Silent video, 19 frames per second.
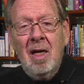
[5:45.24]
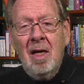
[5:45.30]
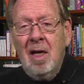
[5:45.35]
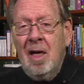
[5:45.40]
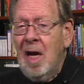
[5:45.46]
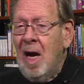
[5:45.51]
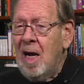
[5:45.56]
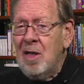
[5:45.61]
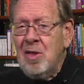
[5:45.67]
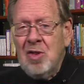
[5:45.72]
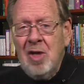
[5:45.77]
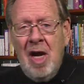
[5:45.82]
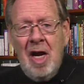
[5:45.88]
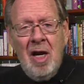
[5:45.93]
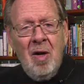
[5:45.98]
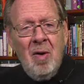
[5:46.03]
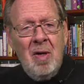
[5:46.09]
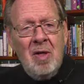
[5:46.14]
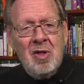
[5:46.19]
God's
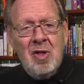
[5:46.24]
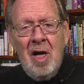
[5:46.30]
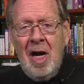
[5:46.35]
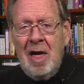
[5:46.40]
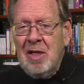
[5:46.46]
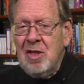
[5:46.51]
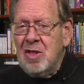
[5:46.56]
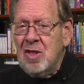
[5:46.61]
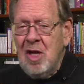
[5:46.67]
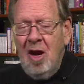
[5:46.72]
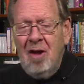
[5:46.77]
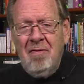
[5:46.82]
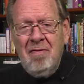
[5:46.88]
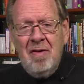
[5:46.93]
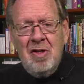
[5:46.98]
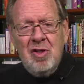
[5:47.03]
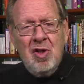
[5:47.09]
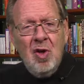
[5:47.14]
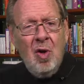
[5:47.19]
anger is not
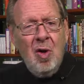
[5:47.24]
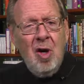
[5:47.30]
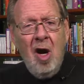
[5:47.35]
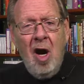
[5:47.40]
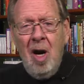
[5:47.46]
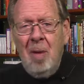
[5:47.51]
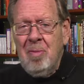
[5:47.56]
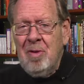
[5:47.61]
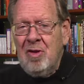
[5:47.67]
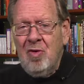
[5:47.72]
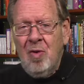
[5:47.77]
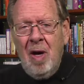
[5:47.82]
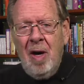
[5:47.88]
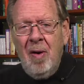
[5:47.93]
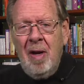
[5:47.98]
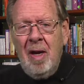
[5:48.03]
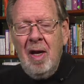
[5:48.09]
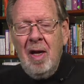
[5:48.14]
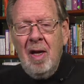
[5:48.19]
selfish or
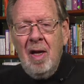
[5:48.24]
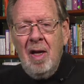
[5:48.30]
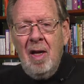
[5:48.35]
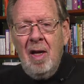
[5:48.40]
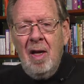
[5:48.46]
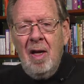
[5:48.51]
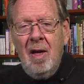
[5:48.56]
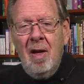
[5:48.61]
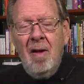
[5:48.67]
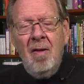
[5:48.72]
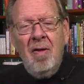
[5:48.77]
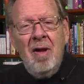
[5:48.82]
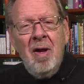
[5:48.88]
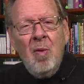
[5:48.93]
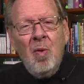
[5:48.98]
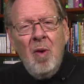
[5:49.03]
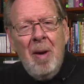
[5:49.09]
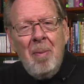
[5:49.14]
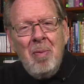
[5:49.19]
arbitrary. It
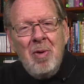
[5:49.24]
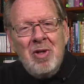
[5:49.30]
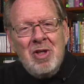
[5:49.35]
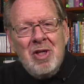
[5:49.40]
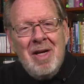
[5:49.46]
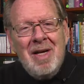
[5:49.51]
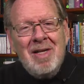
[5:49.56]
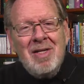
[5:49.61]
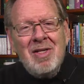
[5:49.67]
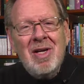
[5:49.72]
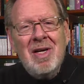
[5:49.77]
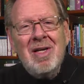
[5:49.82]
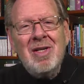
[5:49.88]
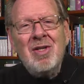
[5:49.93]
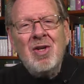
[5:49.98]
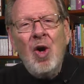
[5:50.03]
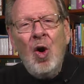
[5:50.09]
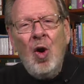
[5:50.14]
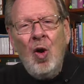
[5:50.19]
represents
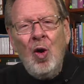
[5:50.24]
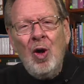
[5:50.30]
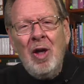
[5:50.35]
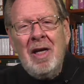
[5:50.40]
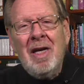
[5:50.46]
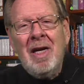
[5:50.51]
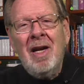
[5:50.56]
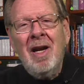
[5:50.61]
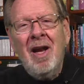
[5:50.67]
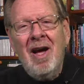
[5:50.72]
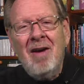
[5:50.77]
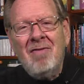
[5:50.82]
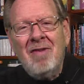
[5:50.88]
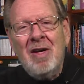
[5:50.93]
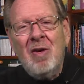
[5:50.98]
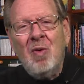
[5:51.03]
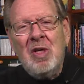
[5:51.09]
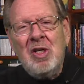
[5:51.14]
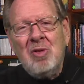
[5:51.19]
his holy and
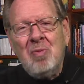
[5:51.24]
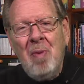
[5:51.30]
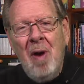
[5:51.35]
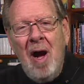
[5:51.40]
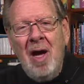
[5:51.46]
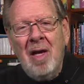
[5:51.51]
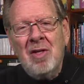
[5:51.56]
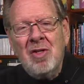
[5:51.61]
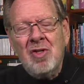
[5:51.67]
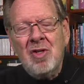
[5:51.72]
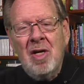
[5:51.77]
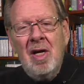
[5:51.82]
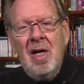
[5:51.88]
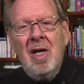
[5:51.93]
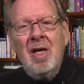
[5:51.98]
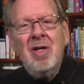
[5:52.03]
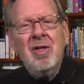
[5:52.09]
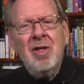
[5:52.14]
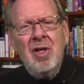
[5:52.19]
loving response
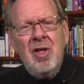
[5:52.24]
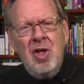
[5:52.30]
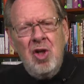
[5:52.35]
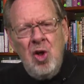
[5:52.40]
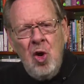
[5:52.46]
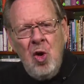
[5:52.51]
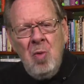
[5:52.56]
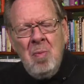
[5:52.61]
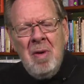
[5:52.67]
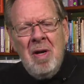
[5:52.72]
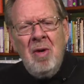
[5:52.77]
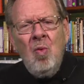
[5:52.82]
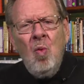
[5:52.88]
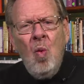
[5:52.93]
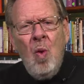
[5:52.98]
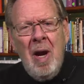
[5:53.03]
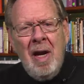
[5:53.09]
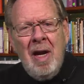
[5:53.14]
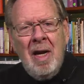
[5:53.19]
to human
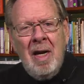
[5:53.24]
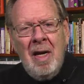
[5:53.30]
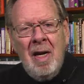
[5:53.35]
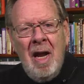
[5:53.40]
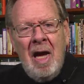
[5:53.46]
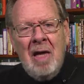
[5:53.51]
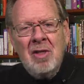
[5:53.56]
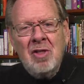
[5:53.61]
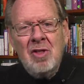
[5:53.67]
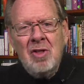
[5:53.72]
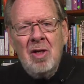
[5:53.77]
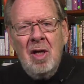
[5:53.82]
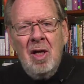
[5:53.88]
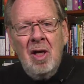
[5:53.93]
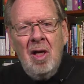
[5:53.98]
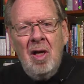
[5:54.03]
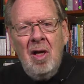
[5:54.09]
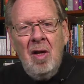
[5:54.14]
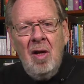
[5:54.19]
wickedness.
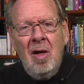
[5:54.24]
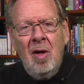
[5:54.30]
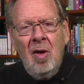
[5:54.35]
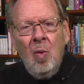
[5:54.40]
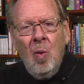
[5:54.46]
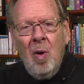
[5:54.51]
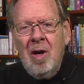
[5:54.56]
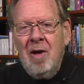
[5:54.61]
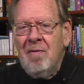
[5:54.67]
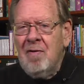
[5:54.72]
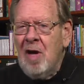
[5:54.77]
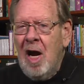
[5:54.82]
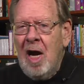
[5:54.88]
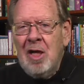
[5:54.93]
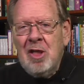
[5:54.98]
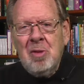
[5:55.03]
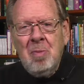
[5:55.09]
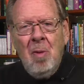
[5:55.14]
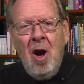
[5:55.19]
One of
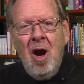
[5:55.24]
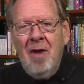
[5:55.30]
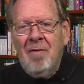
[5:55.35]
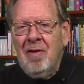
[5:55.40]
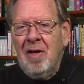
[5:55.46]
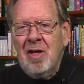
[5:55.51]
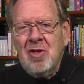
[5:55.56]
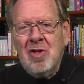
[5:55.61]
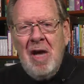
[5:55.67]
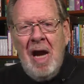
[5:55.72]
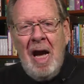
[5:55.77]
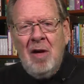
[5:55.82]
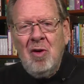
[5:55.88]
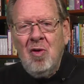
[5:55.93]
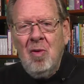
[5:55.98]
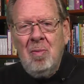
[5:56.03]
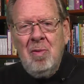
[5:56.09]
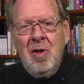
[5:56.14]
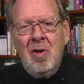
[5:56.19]
God's marvelous
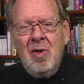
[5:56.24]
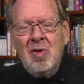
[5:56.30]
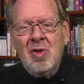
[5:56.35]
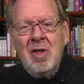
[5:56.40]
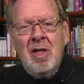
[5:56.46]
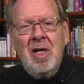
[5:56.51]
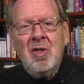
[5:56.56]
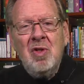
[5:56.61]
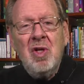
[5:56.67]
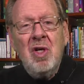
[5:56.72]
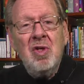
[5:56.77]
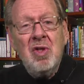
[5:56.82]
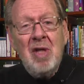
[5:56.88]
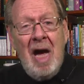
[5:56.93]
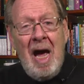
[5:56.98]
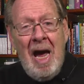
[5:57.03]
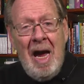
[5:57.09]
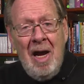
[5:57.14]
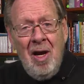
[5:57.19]
attributes is his
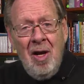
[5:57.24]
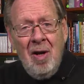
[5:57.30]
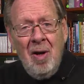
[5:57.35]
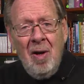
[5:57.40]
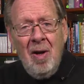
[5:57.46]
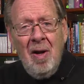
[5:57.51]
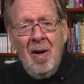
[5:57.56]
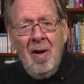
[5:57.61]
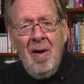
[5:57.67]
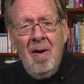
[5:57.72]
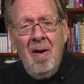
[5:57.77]
anger.